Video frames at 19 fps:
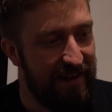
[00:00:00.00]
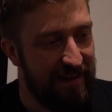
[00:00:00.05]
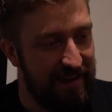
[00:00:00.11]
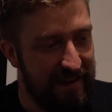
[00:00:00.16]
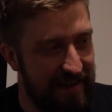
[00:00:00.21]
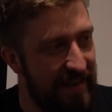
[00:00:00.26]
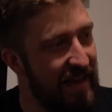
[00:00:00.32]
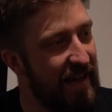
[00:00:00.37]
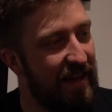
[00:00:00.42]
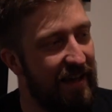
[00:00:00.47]

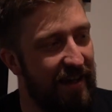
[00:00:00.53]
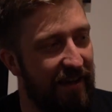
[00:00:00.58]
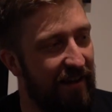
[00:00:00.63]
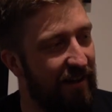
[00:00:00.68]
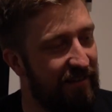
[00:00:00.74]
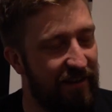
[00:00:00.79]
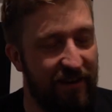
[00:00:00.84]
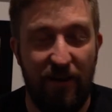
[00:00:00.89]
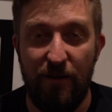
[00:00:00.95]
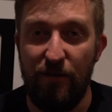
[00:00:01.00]
yeah, I
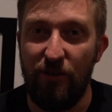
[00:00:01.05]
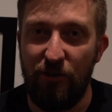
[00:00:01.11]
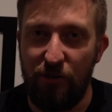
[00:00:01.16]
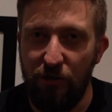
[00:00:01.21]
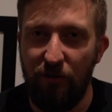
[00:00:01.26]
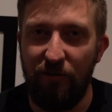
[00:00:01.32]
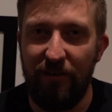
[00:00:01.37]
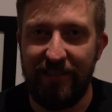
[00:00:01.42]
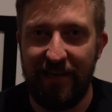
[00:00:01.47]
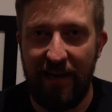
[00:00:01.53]
don't know, the
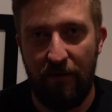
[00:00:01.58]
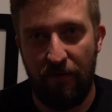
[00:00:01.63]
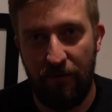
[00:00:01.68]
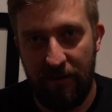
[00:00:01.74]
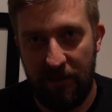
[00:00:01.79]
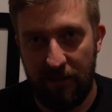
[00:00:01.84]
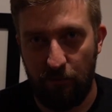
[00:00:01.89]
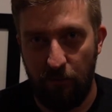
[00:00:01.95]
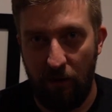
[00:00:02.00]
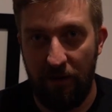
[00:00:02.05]
jury's out on
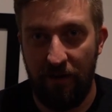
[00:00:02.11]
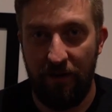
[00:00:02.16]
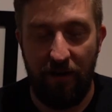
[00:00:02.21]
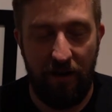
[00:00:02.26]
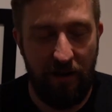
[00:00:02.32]
this one.